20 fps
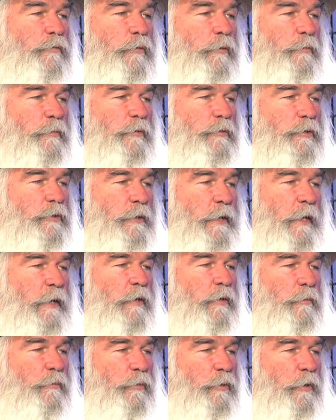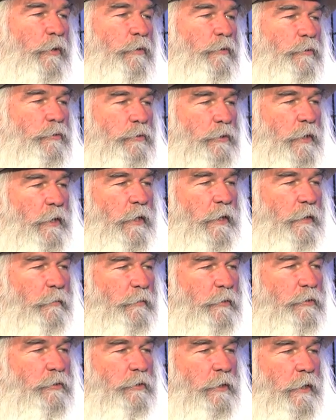from the Statler Brothers came
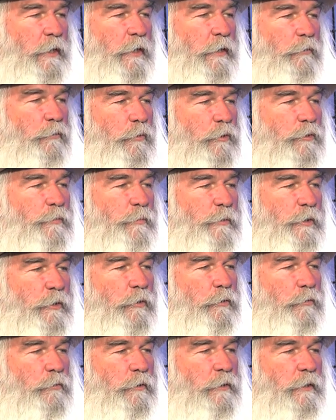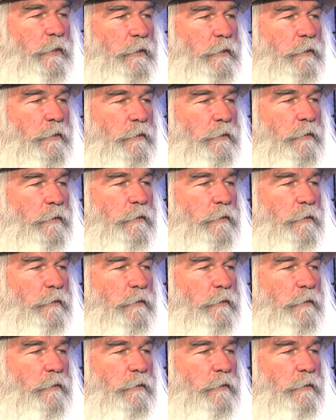and sang with me on there. And